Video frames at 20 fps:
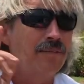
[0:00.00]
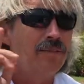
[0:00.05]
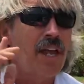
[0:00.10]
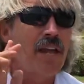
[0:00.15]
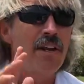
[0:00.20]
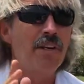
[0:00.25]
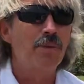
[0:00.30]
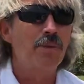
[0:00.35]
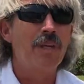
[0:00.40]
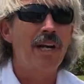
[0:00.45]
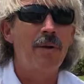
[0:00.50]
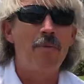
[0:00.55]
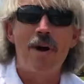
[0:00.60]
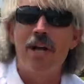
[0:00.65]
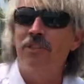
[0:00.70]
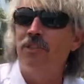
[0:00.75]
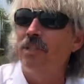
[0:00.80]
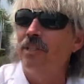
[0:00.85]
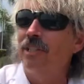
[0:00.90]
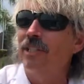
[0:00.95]
here's what I
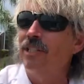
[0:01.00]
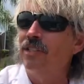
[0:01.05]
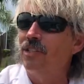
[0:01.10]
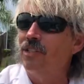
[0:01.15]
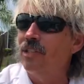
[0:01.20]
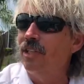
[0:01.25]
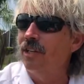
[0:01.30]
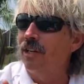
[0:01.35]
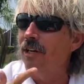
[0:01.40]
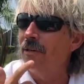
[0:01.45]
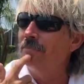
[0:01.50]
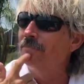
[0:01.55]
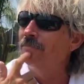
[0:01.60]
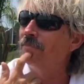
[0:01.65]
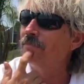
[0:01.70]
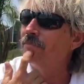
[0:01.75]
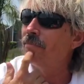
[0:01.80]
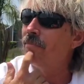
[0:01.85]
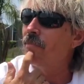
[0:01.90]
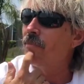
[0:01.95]
want you to consider.
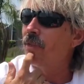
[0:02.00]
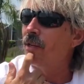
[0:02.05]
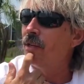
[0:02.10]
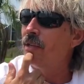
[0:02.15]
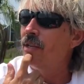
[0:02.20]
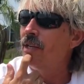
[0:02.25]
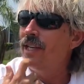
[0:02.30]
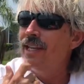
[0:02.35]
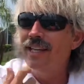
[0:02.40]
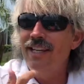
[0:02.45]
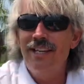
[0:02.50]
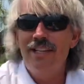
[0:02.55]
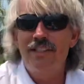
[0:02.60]
In